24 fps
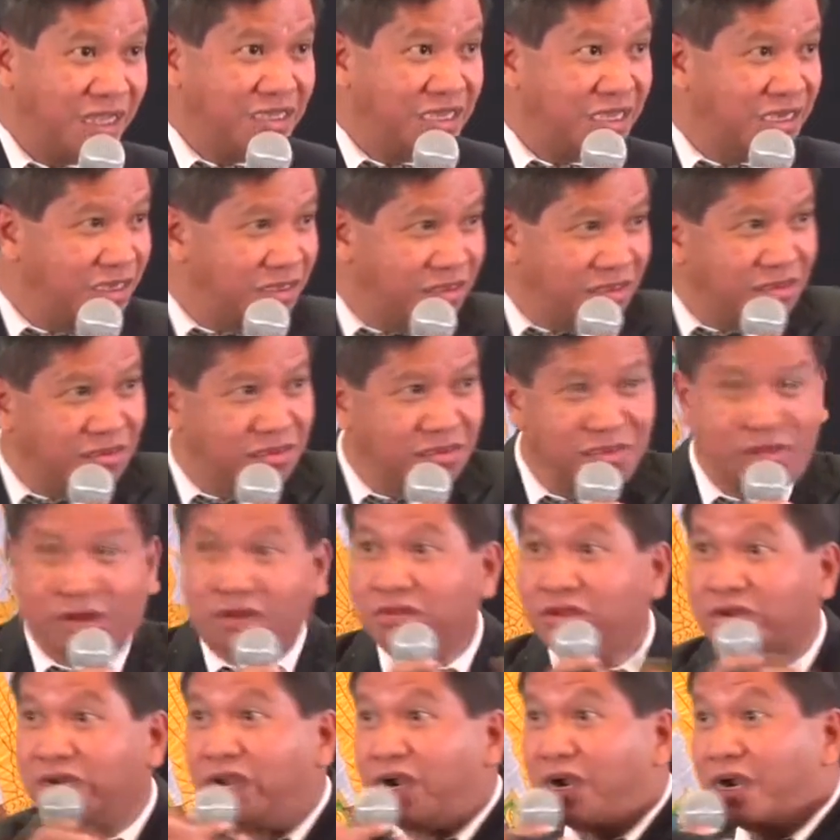I think
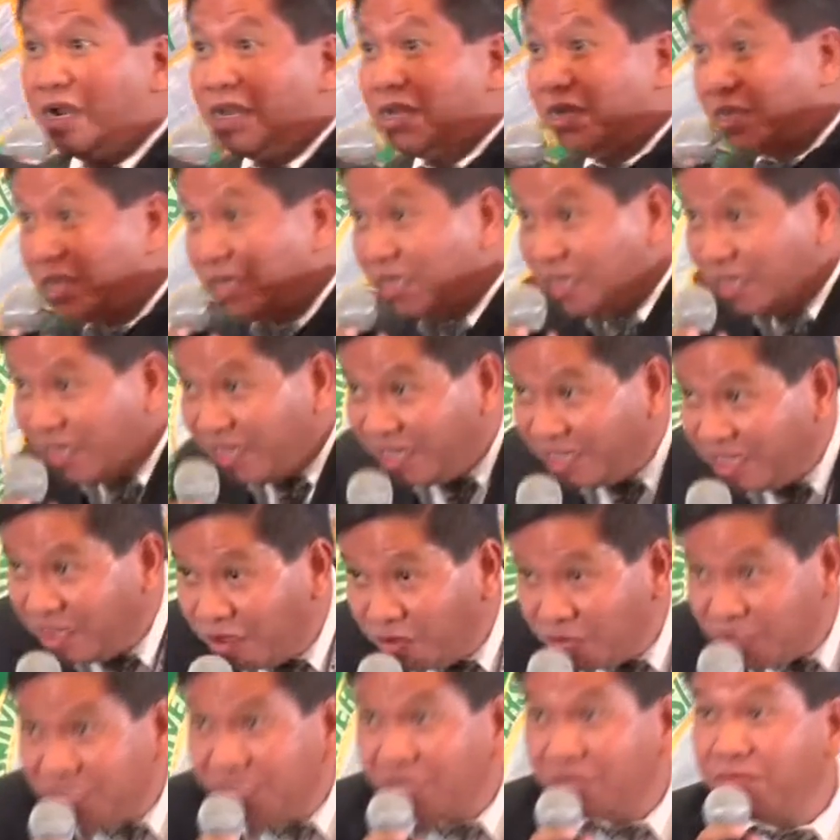Dr. Carla
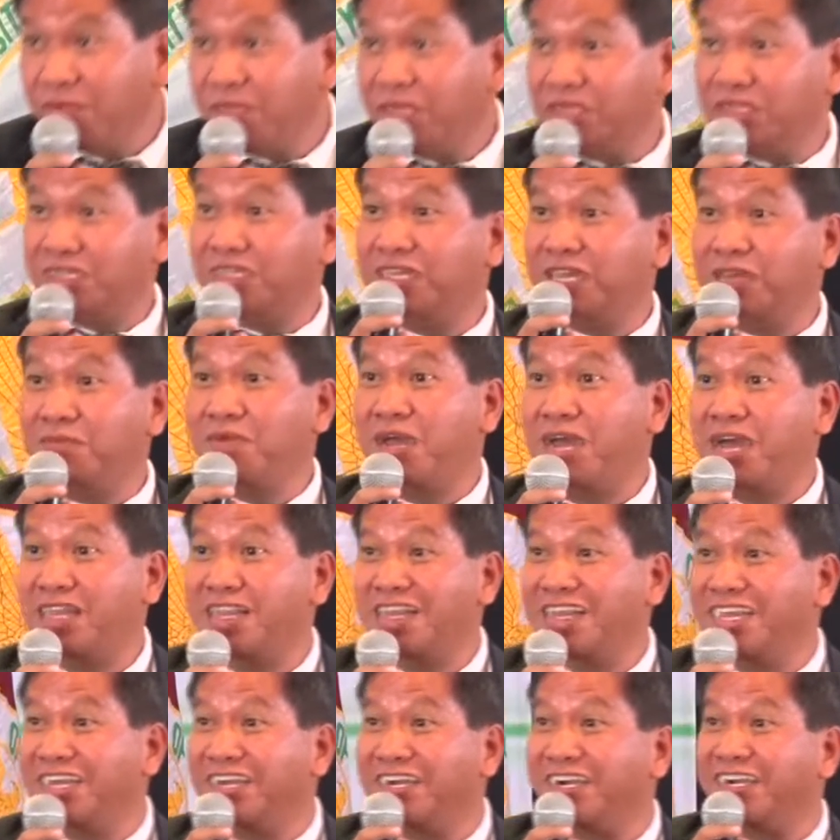knows that because I'm
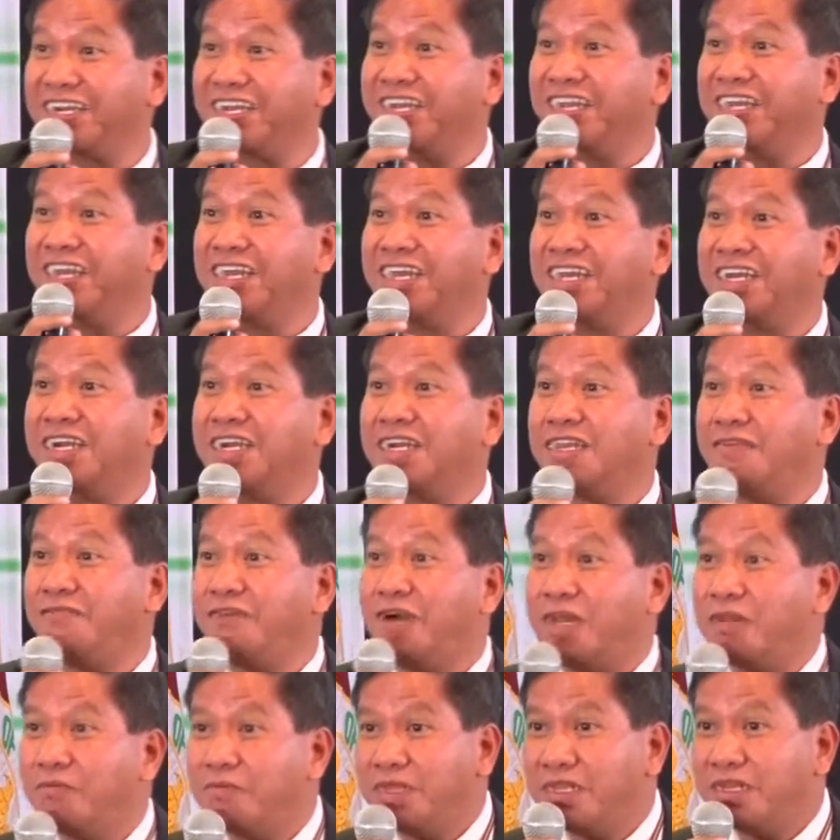handling her, her
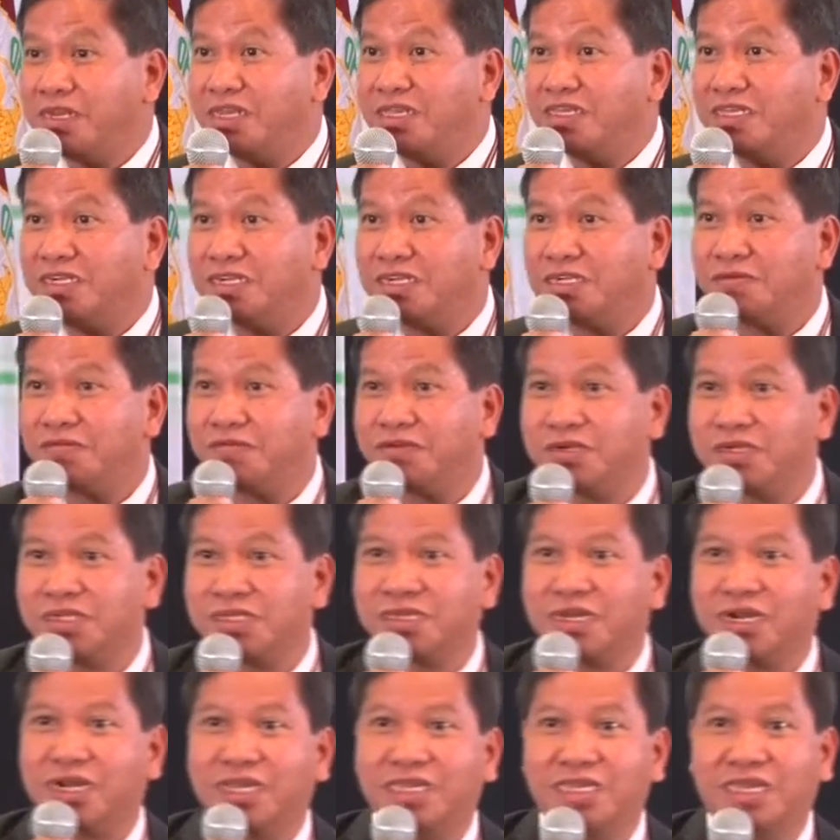development research for
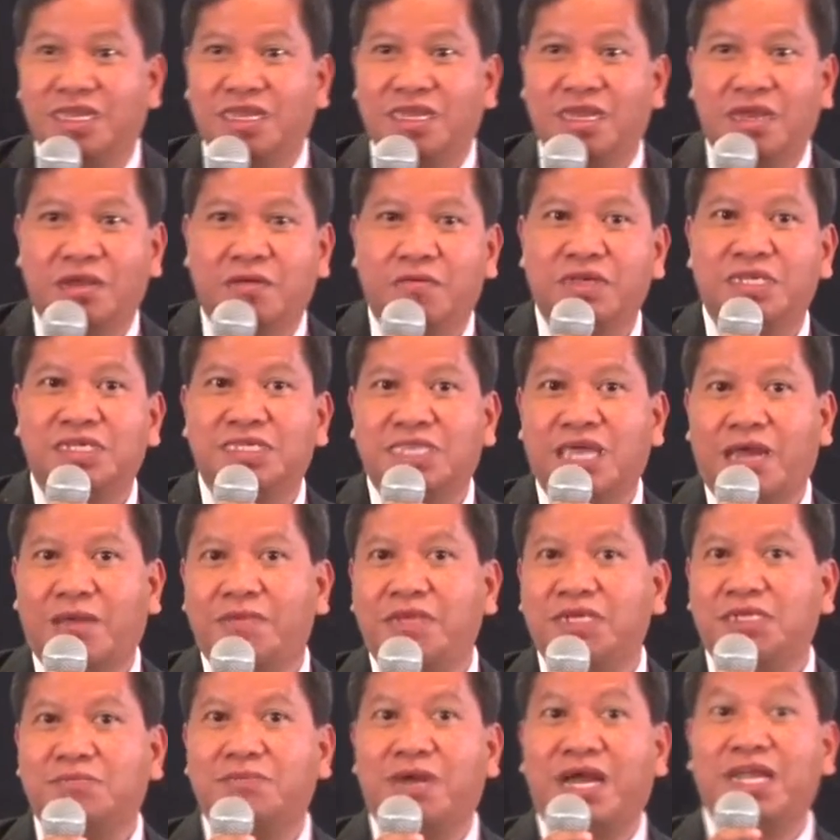Stride. We
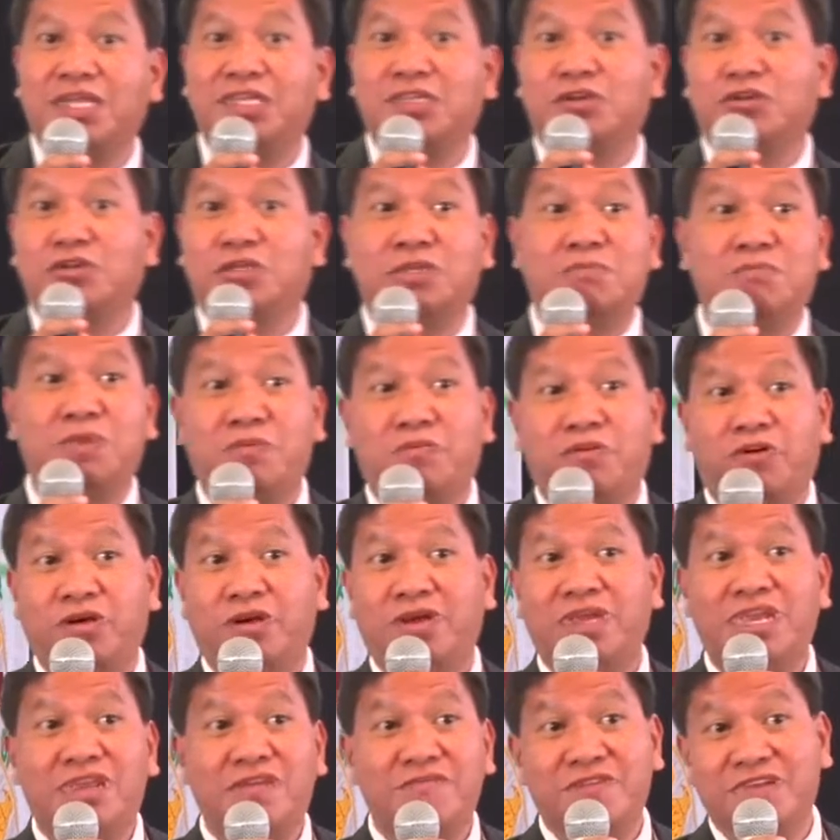establish milestones
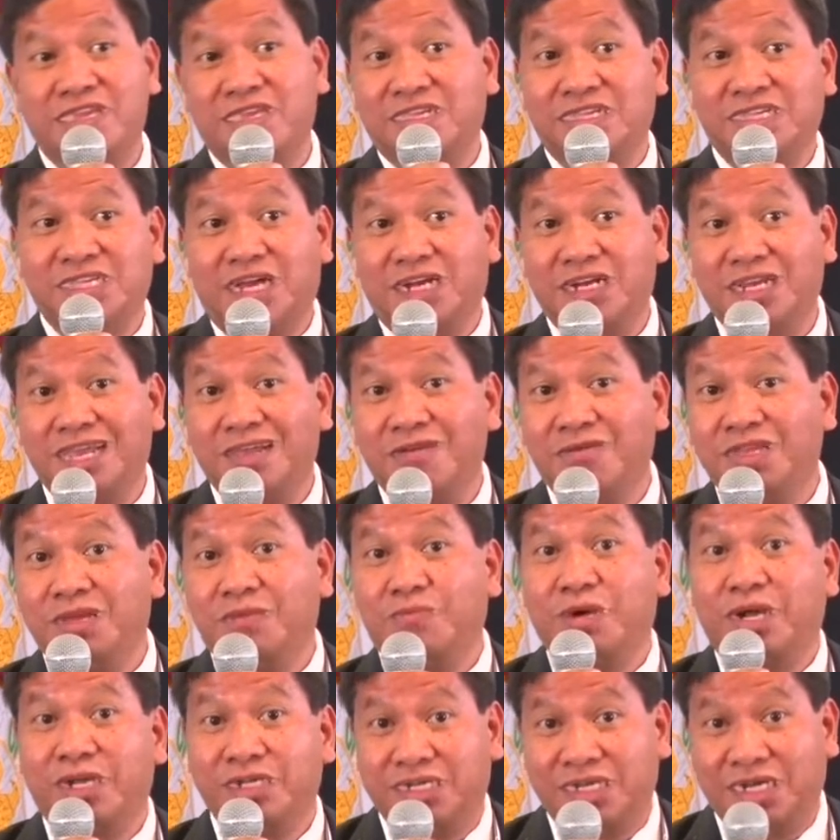before even starting with a
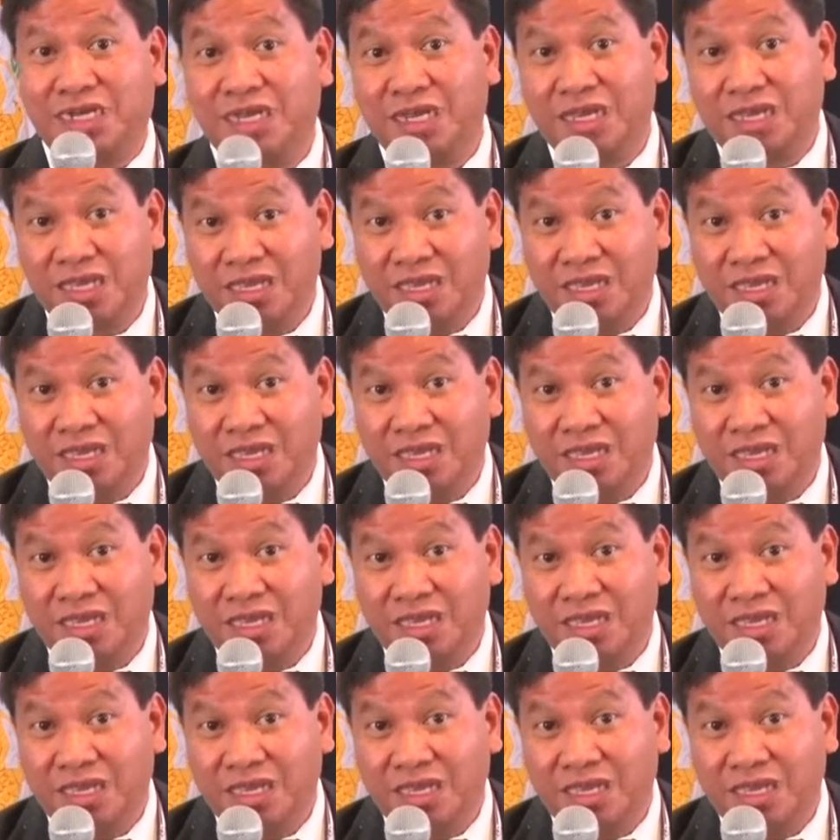project.